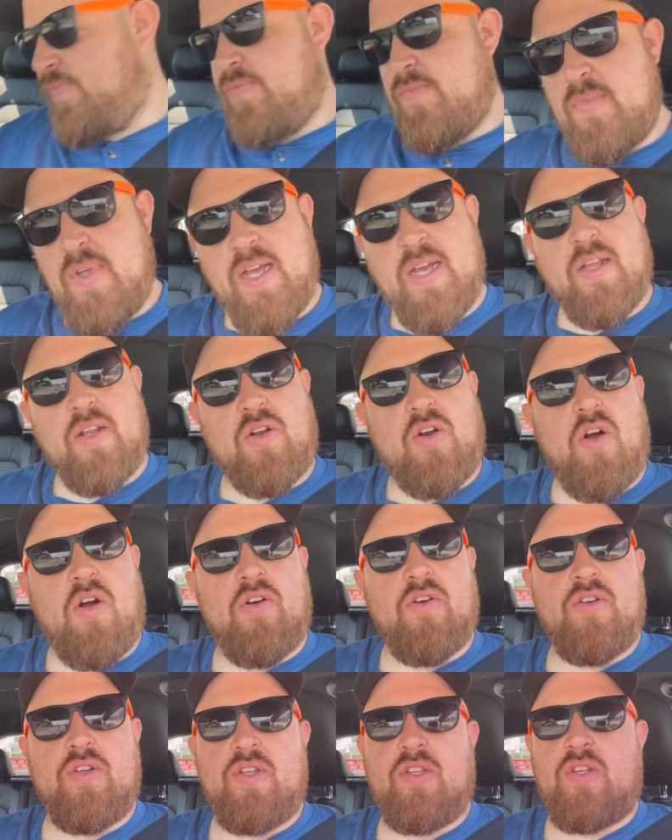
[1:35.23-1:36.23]
Yeah, the
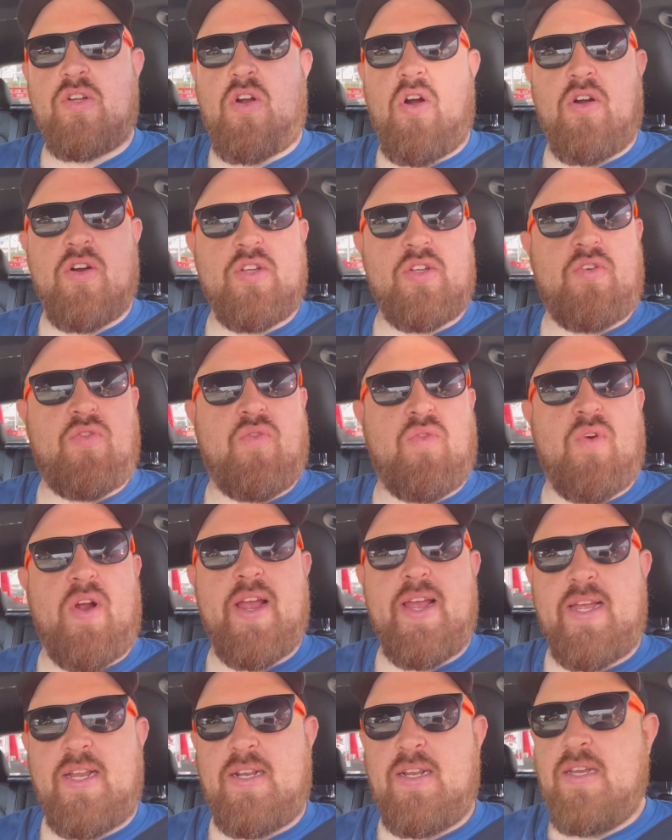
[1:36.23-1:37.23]
car is
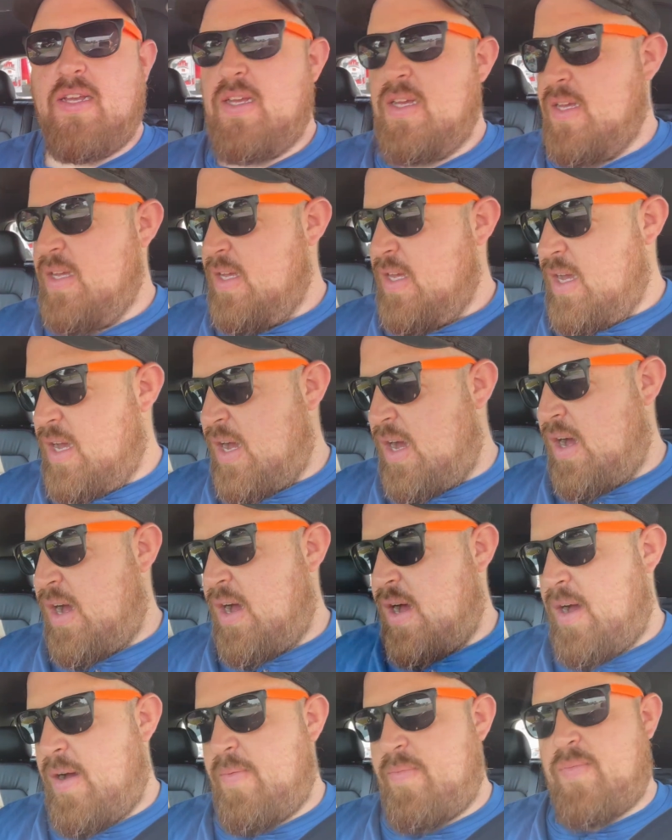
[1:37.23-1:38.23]
great.
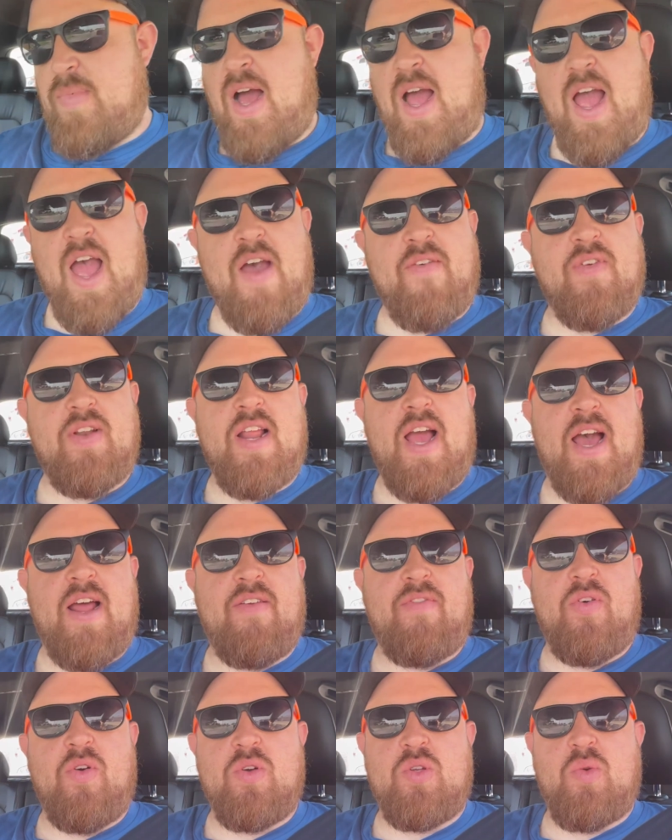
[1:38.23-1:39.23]
I haven't had a
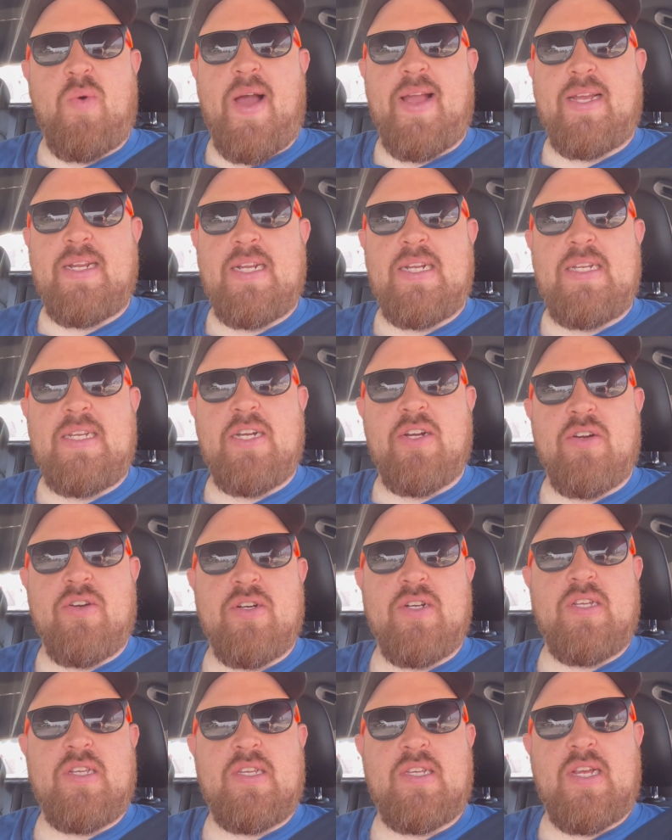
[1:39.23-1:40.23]
Volkswagen in
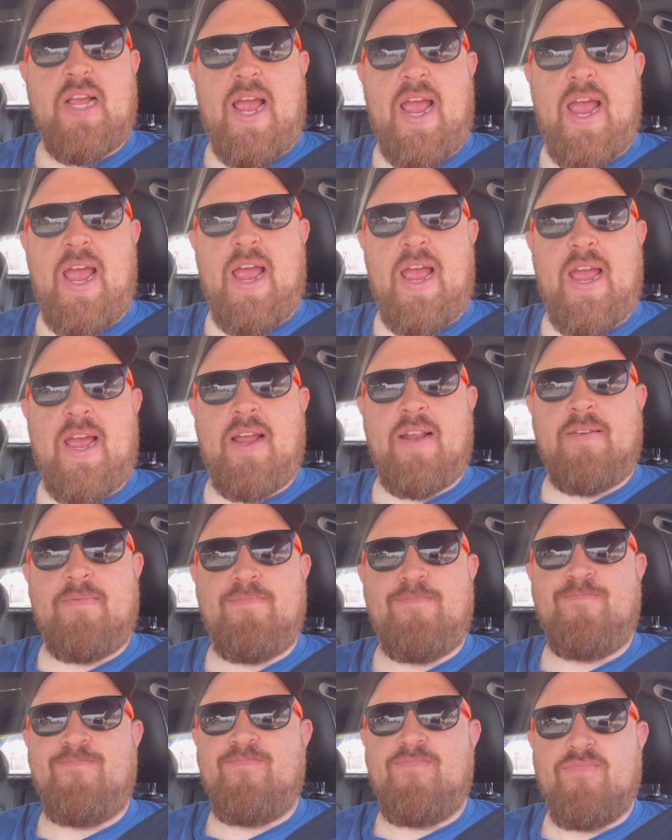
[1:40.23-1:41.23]
years, and
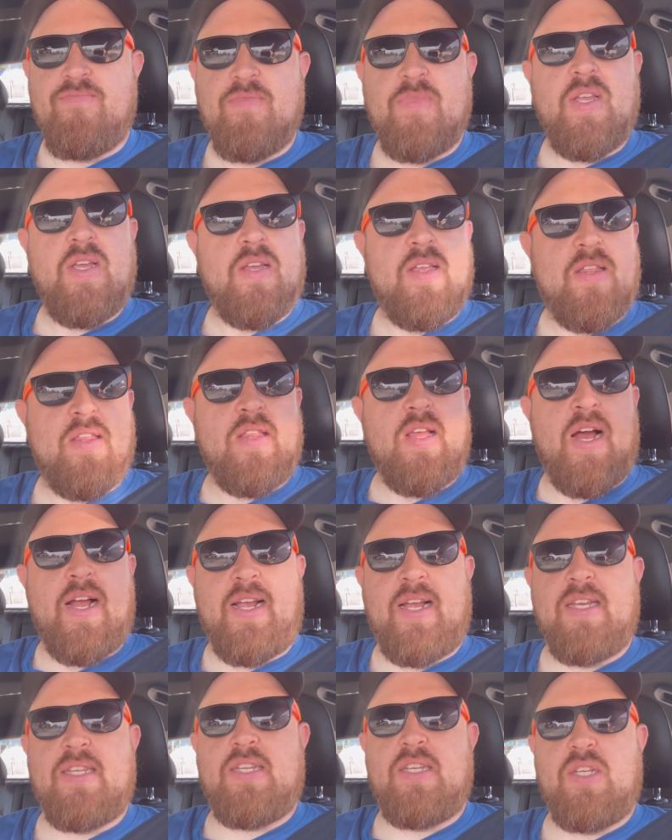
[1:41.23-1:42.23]
I
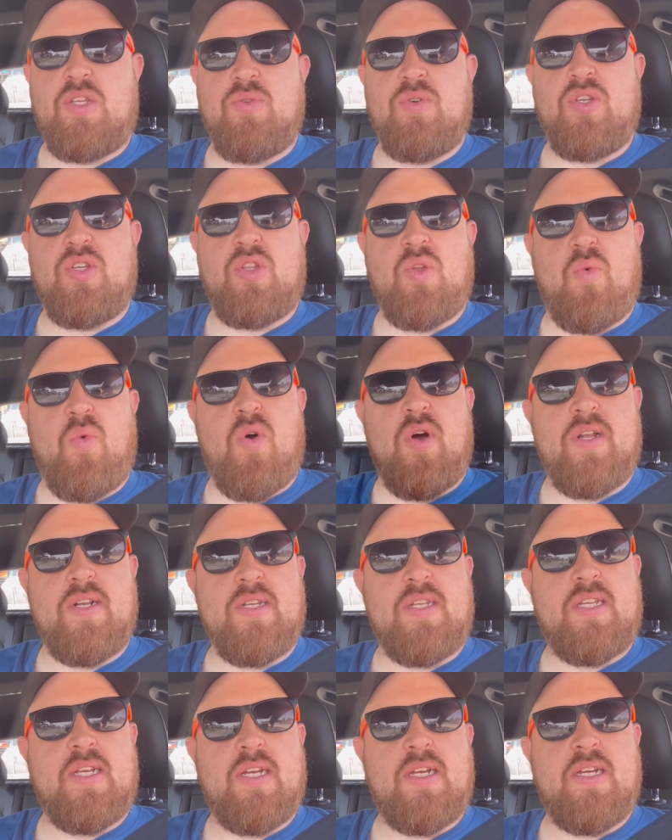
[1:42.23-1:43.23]
guess this was the one
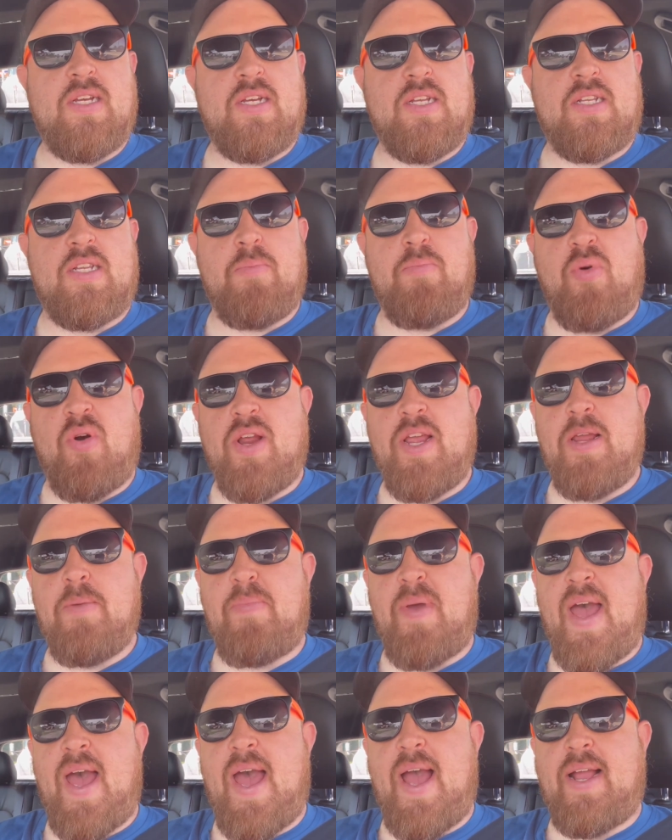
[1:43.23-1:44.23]
to bring it
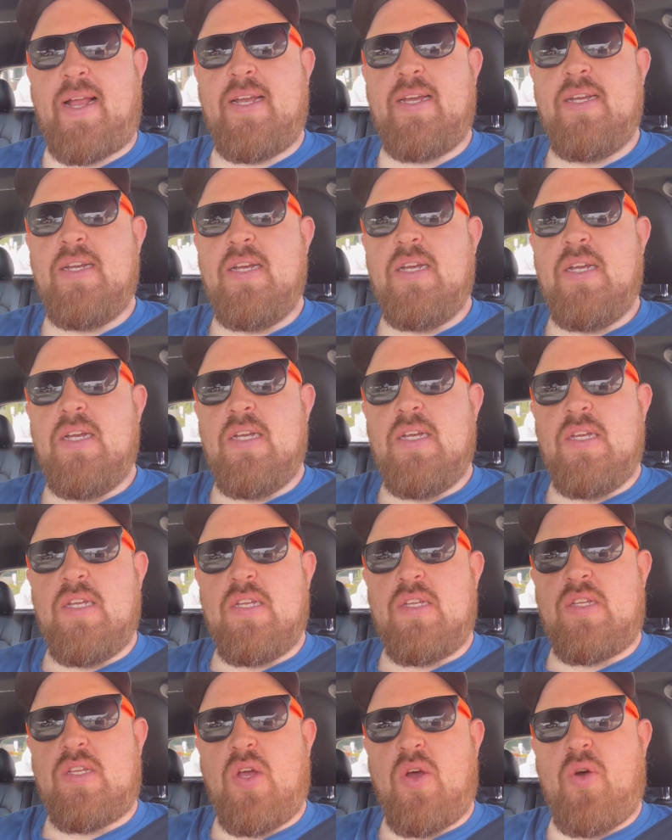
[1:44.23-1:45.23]
back.
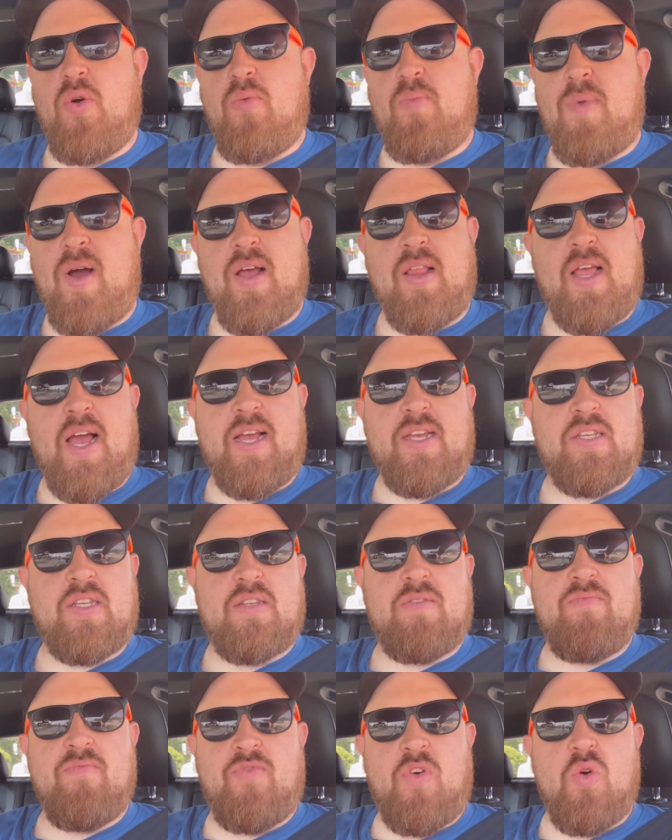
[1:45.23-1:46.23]
So my last
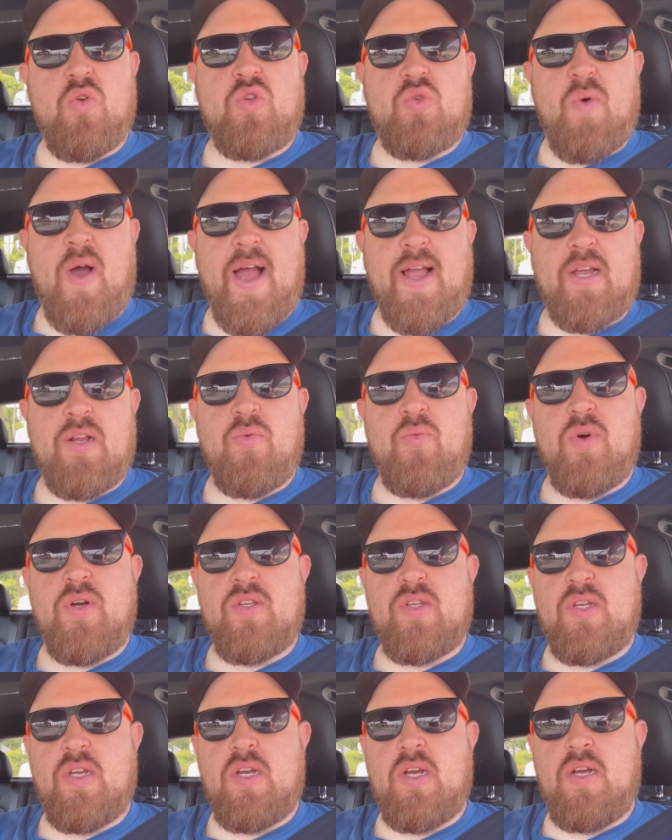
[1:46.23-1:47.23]
Volkswagen
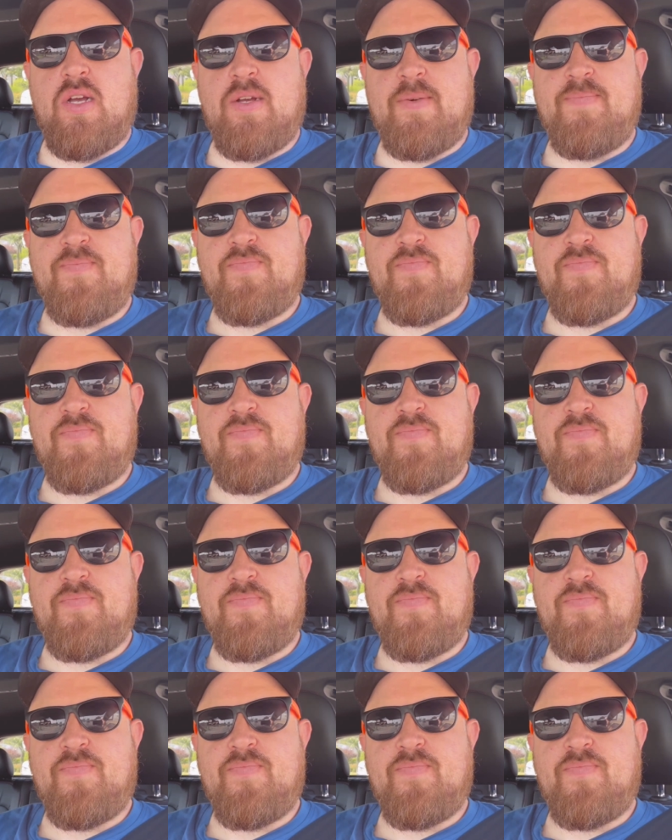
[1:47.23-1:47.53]
was a